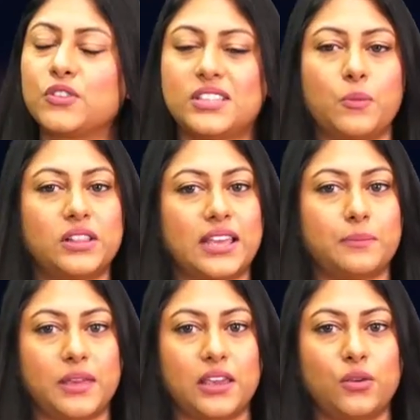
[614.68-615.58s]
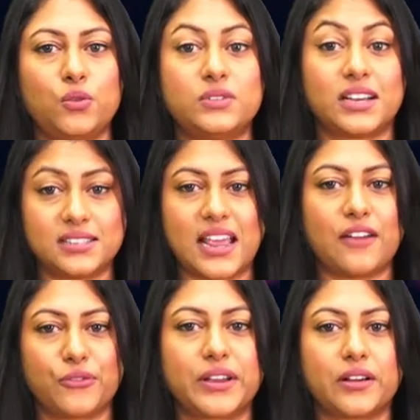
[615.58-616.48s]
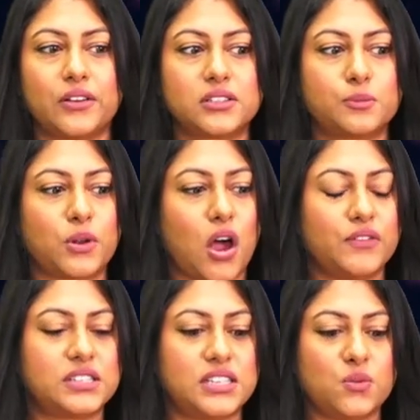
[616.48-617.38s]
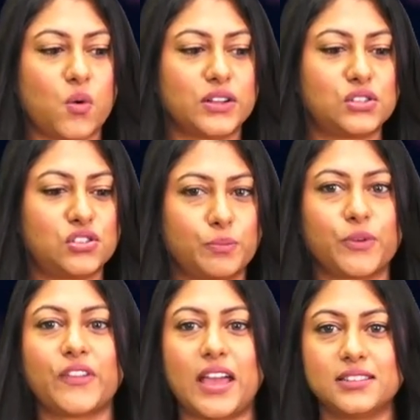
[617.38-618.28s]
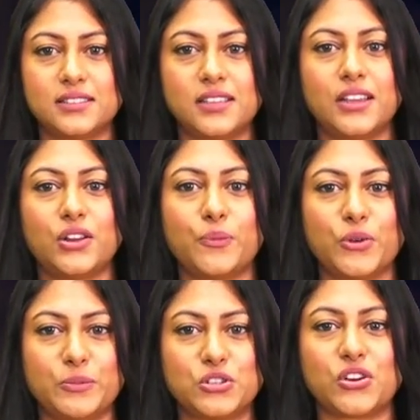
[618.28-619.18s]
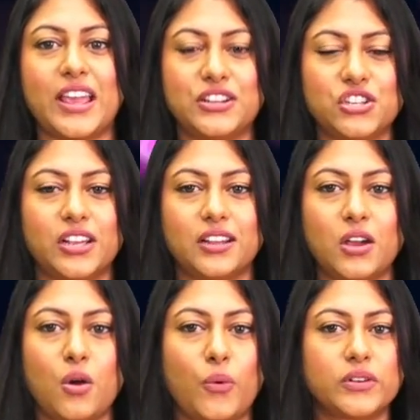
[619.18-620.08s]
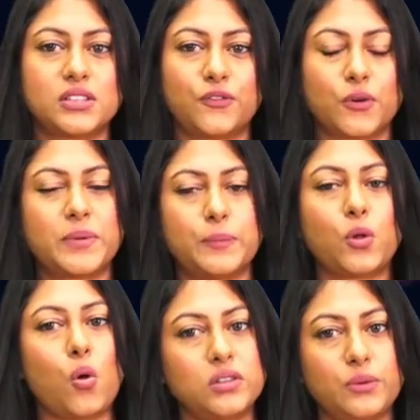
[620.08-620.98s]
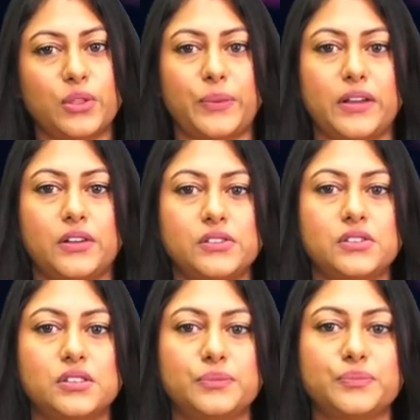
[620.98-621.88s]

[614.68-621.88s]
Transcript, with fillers: someone like me who doesn't have wrinkles but obviously wants to prevent, you know, premature aging? Or is it for people only with wrinkles?